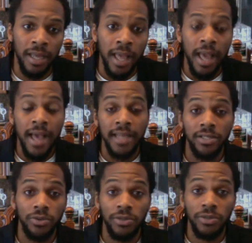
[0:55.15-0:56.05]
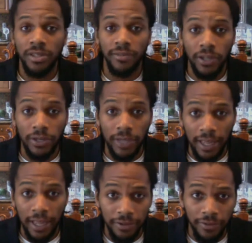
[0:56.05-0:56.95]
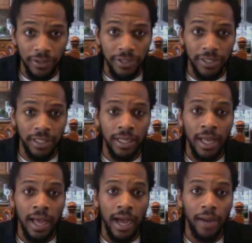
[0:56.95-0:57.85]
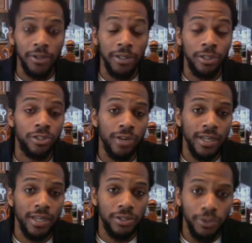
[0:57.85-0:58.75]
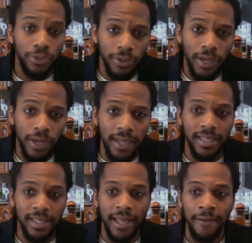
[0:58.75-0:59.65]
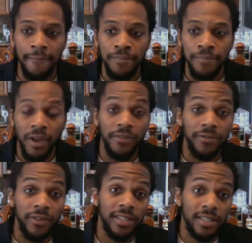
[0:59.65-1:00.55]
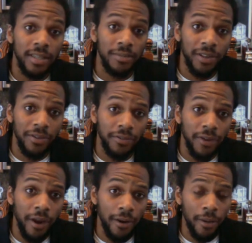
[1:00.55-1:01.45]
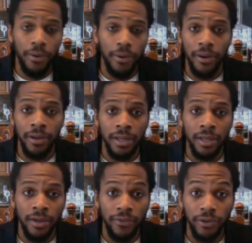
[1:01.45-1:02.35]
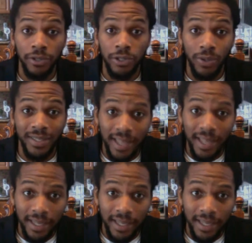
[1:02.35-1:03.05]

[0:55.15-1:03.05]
as students of Learn Life University. I want to stress to you guys that events is something very important for you to attend